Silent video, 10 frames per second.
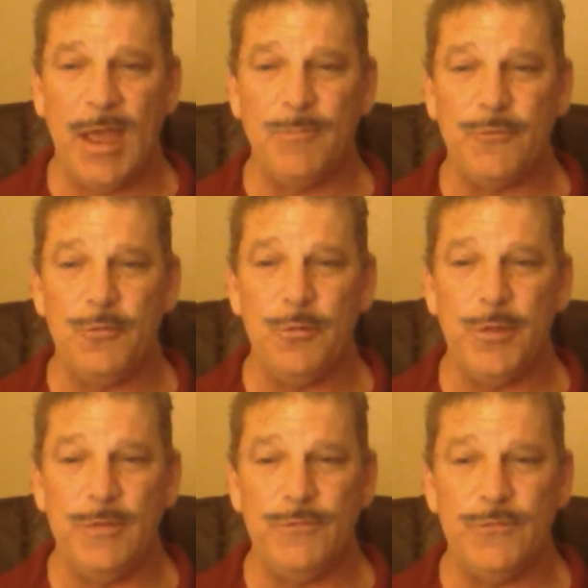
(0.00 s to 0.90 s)

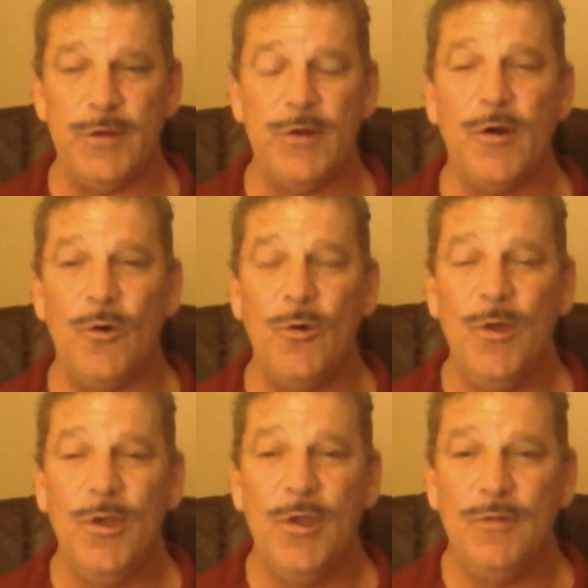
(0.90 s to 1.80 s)
absolutely zero
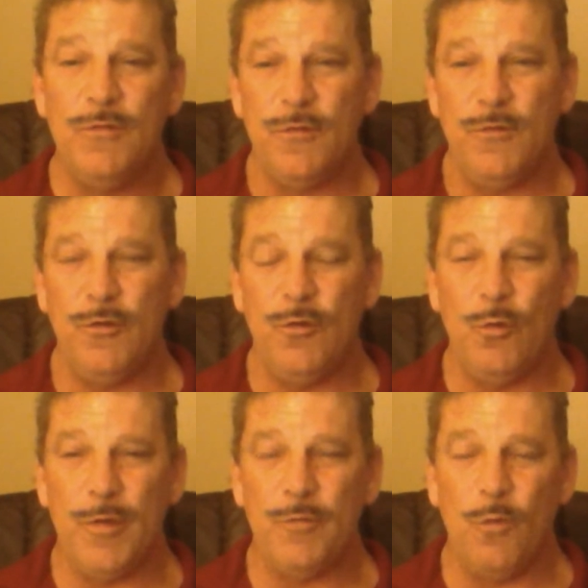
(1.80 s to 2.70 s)
to do
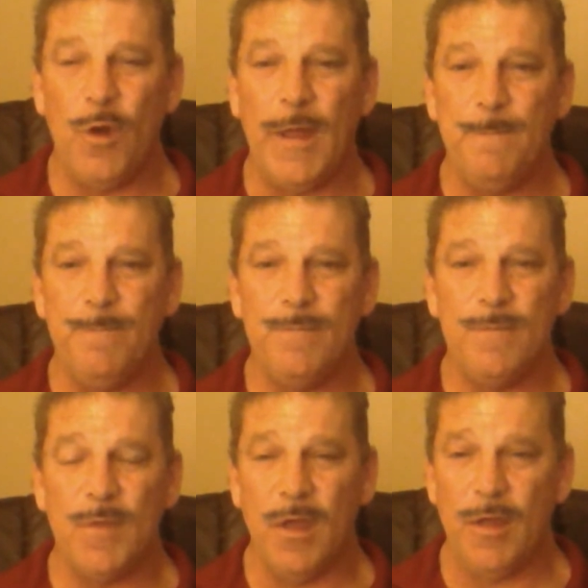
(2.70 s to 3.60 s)
with what
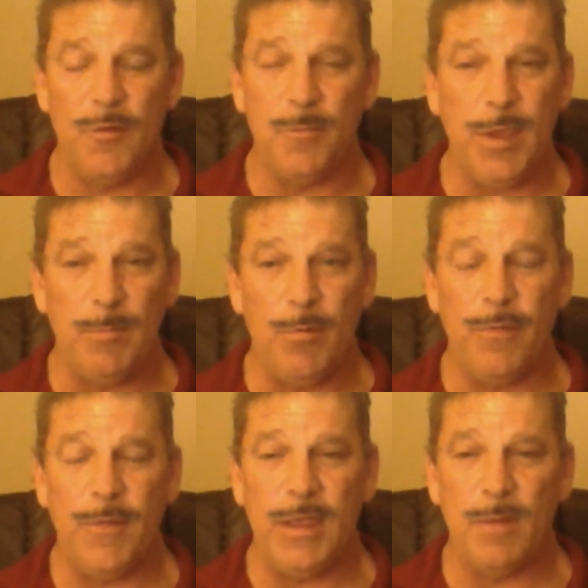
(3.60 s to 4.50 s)
other people
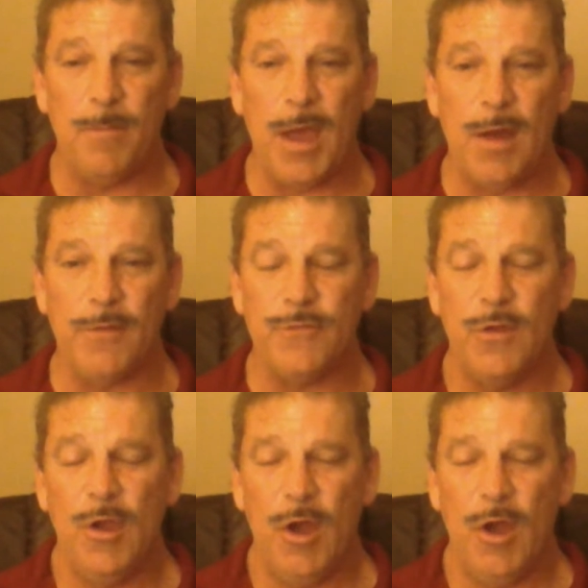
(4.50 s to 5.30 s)
think about us.